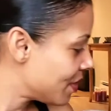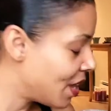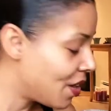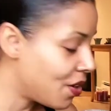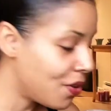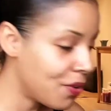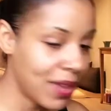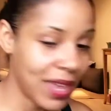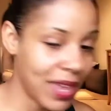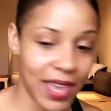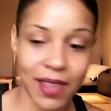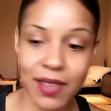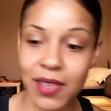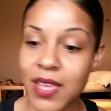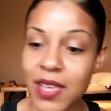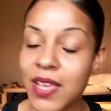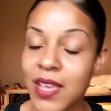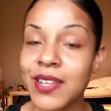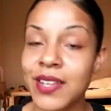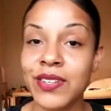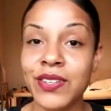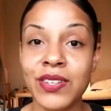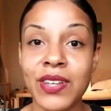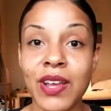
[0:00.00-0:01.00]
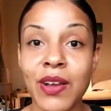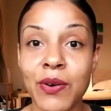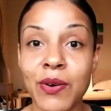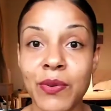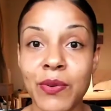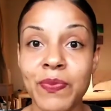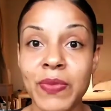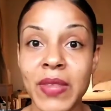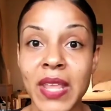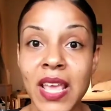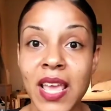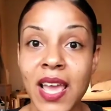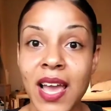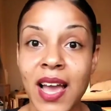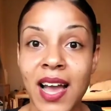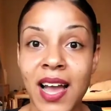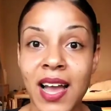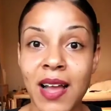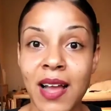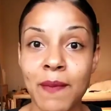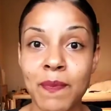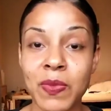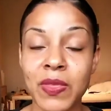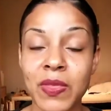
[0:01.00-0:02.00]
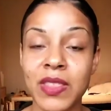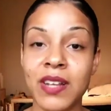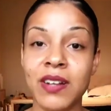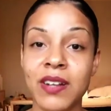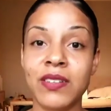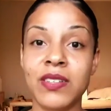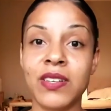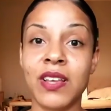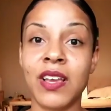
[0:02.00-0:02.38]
Okay, so there's